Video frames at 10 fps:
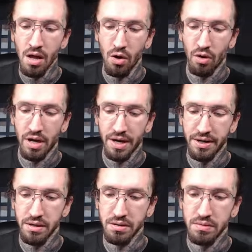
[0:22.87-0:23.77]

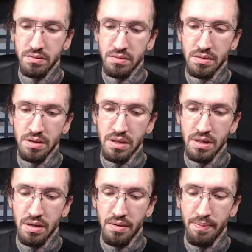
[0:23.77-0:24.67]
Lokana,
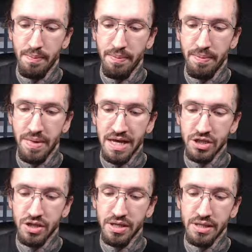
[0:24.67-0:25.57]

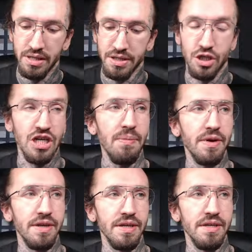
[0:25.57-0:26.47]
Magic in
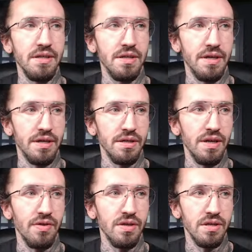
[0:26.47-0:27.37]
Japanese, and
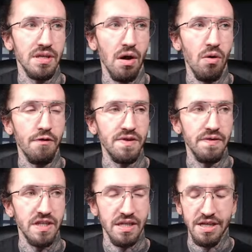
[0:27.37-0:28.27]
this is Hour of
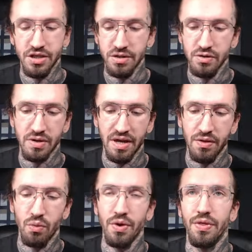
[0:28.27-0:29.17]
Devastation
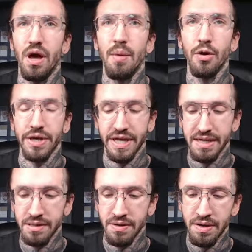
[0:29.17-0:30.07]
together with Amon
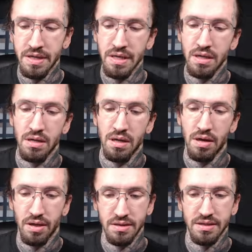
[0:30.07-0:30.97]
Kett.
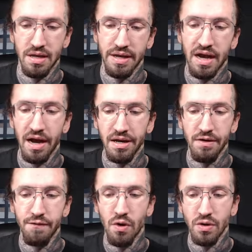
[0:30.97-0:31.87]
It's like highly
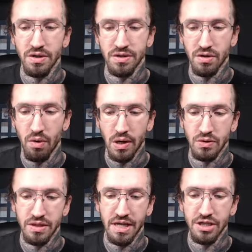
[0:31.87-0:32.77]
focused
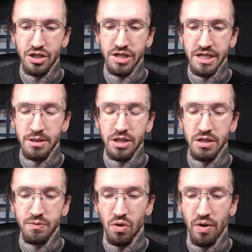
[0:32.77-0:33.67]
around ancient
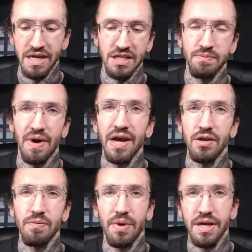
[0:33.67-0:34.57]
Egypt or
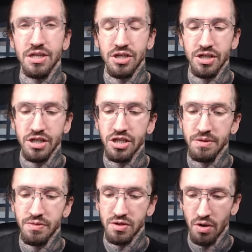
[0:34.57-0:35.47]
inspired by ancient Egypt.